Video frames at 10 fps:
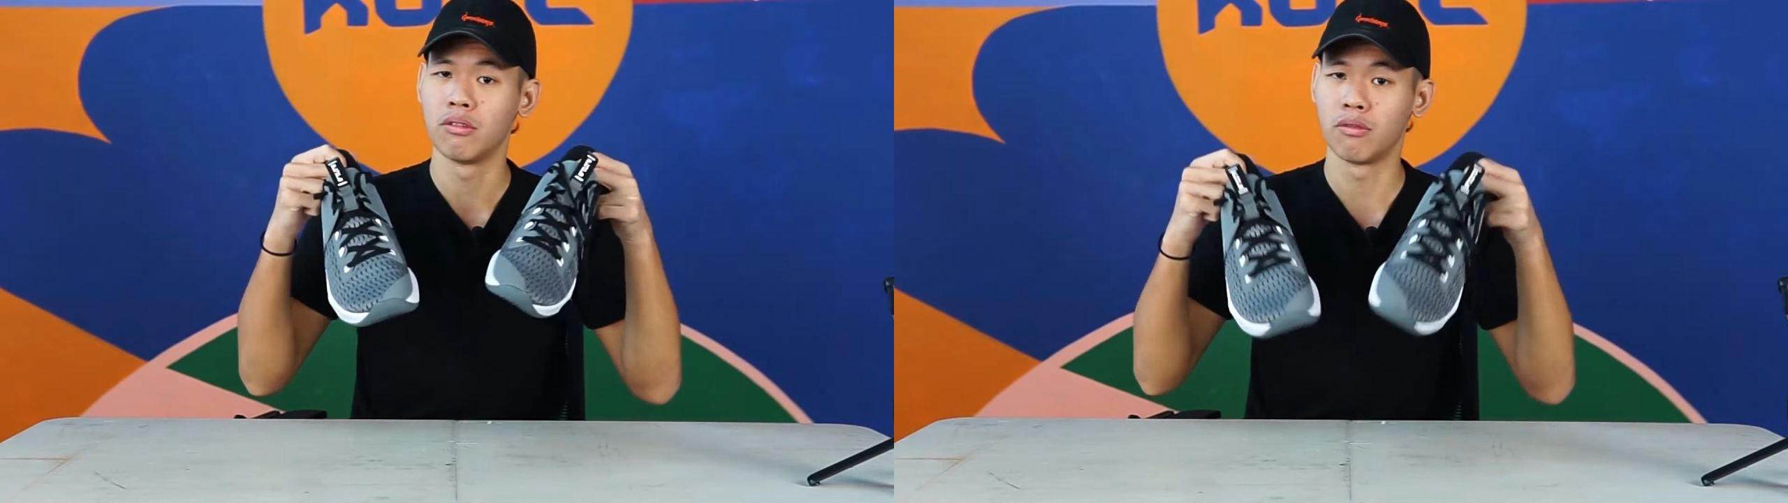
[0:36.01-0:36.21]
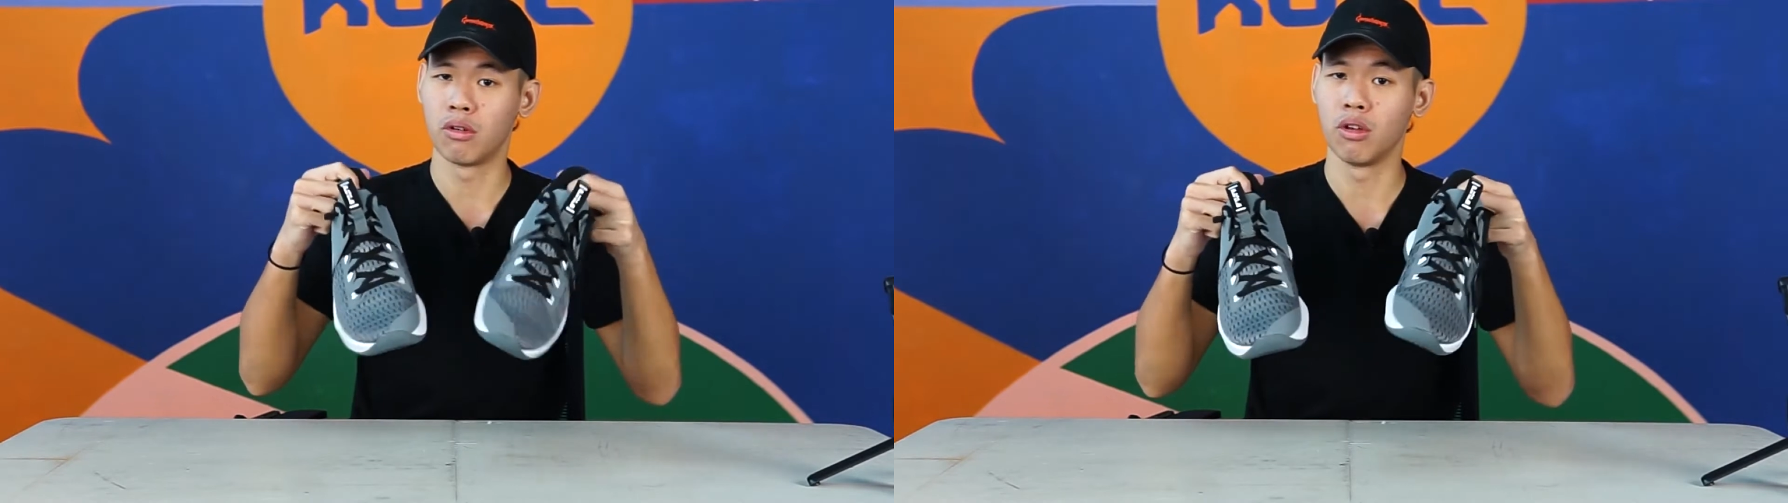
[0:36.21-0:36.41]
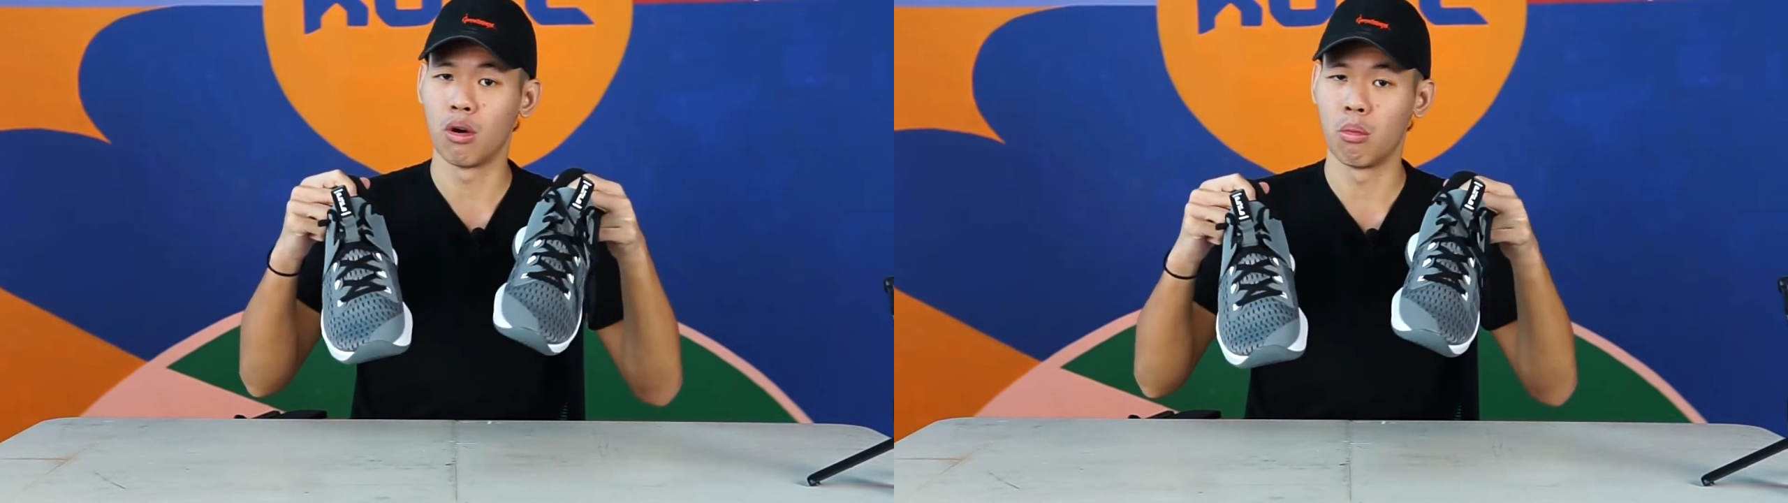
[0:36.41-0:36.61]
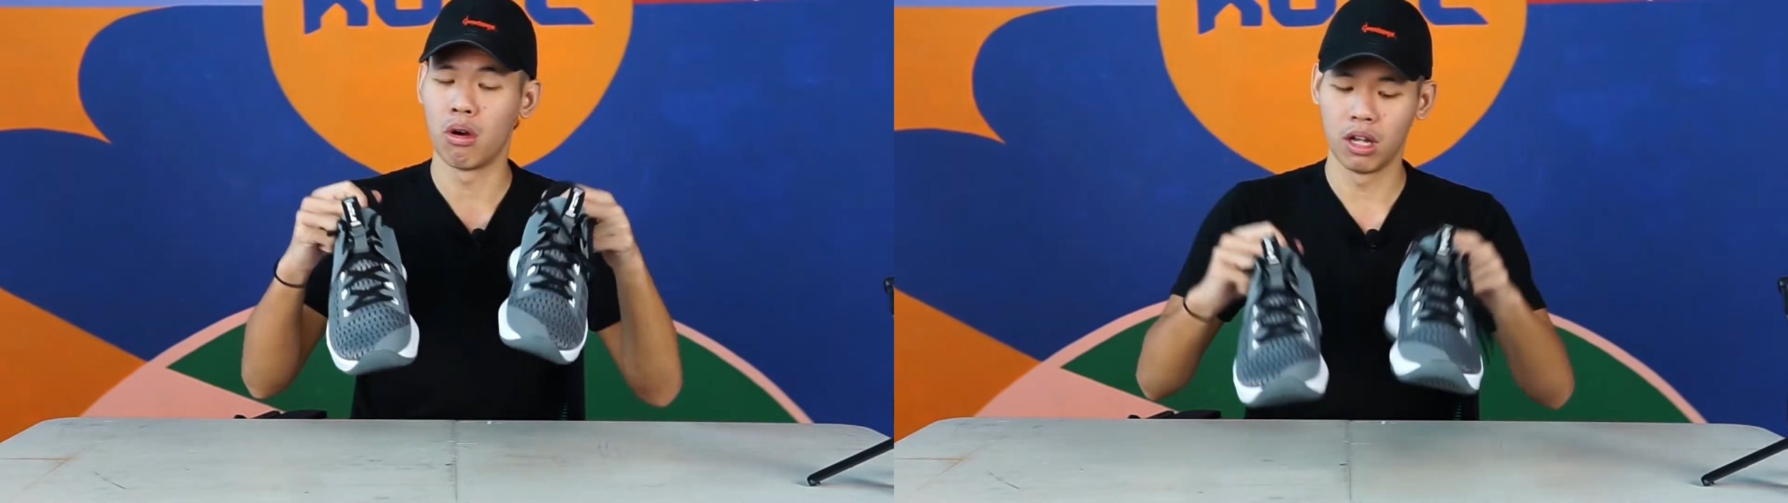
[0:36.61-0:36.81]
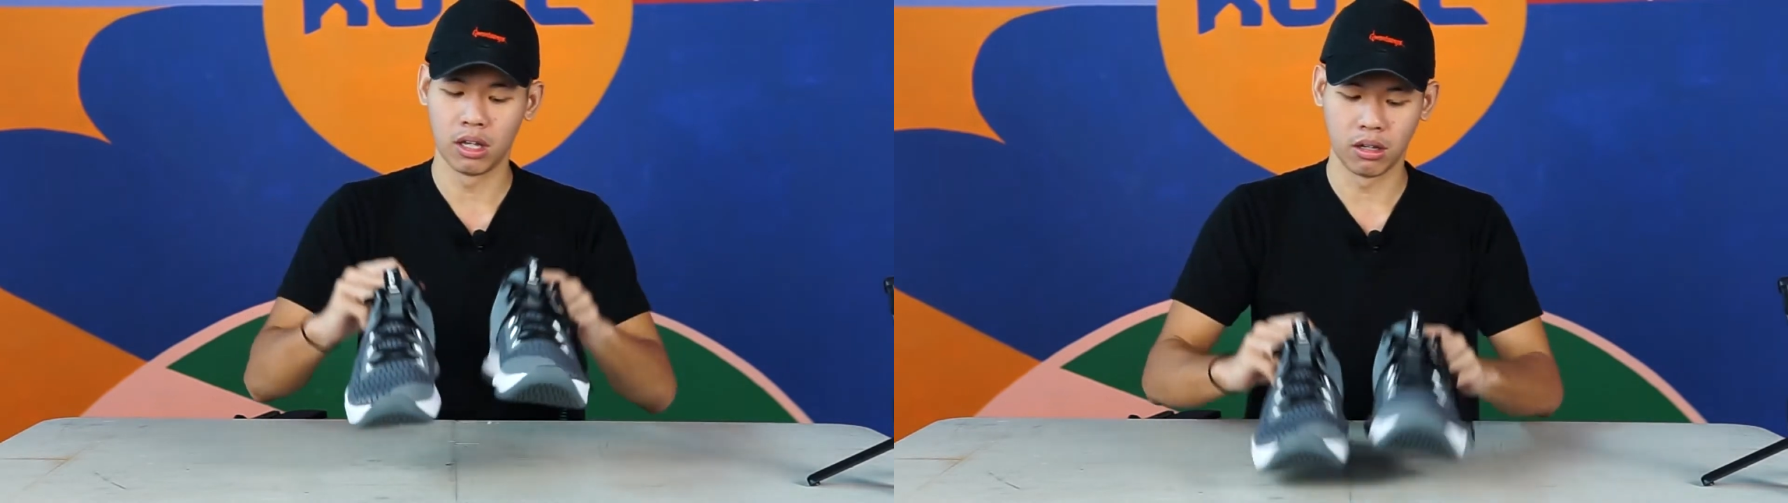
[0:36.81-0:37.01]
for your
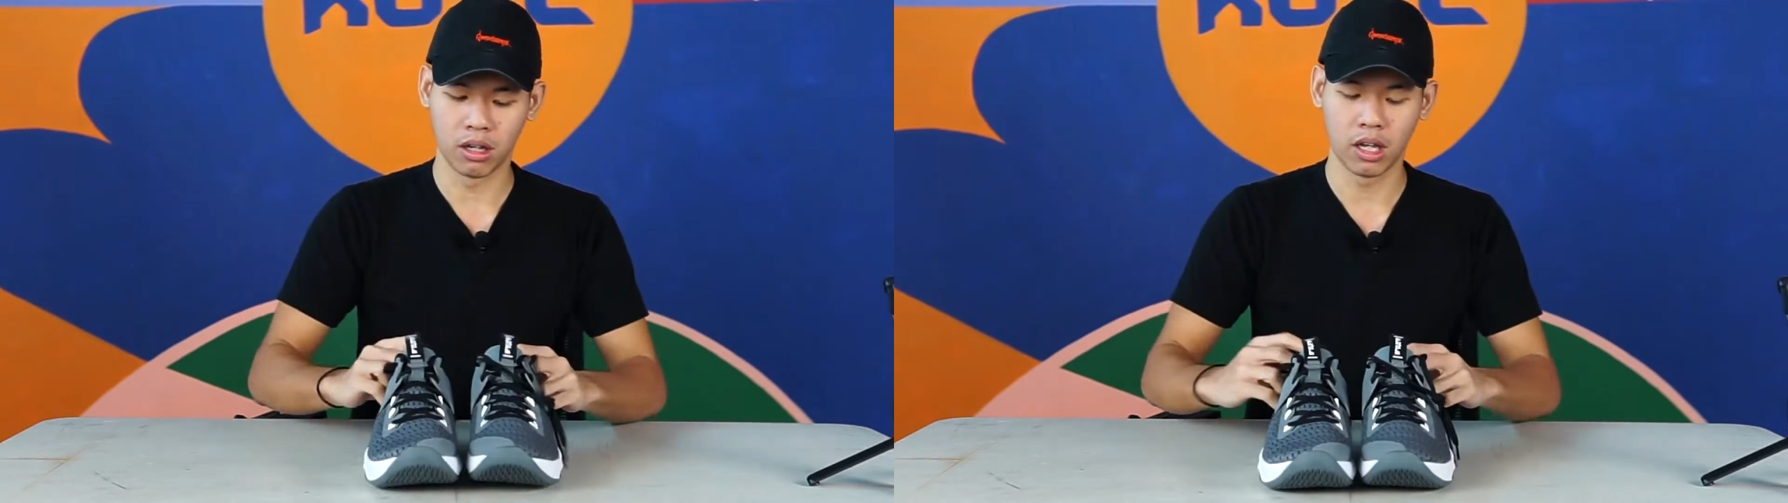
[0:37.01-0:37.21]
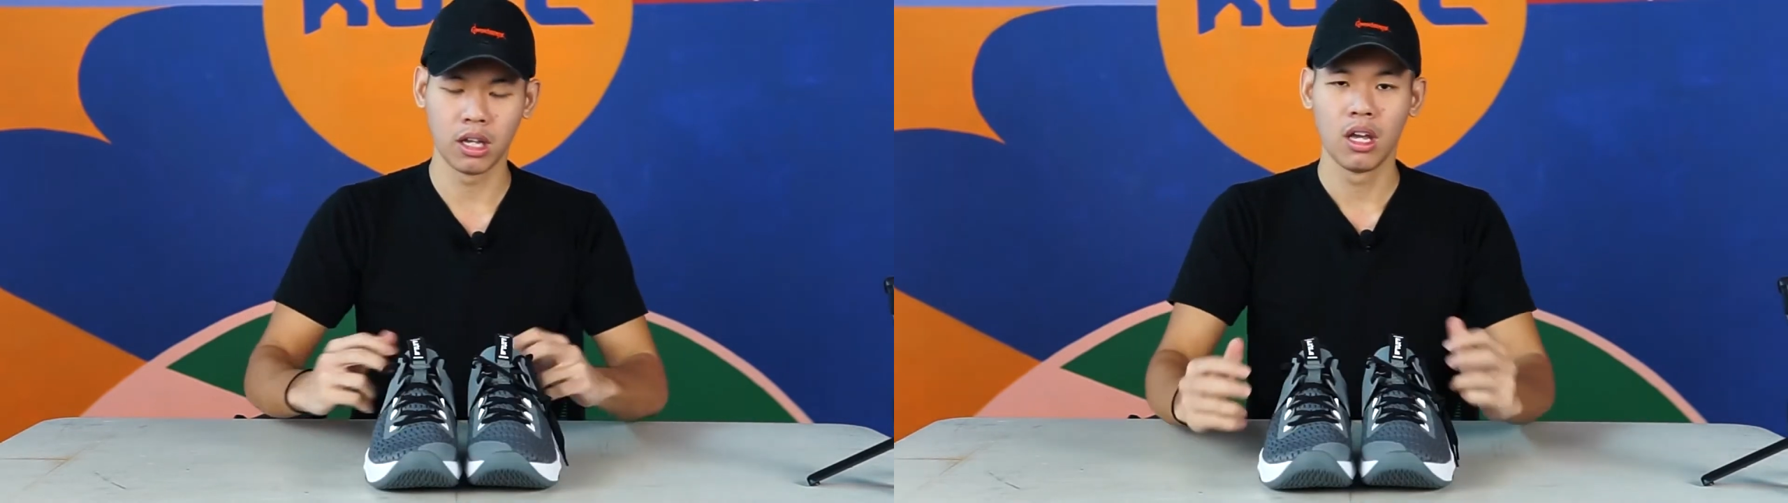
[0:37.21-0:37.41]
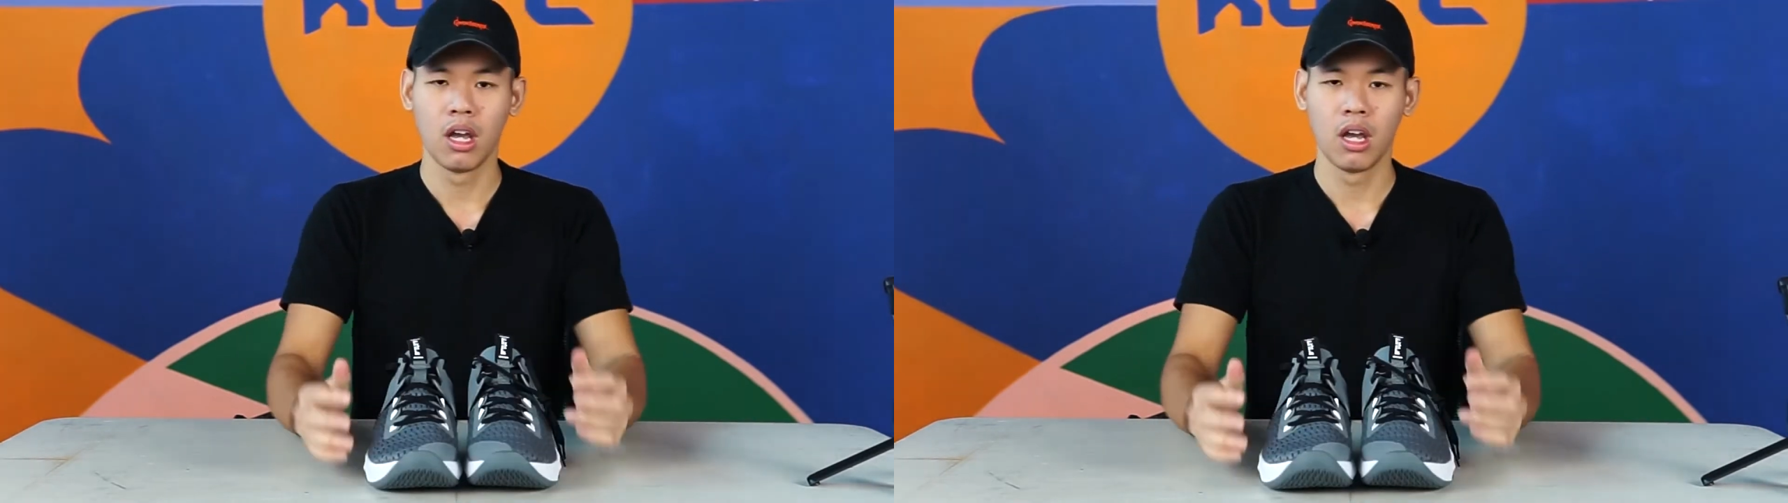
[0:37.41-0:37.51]
wallet, okay?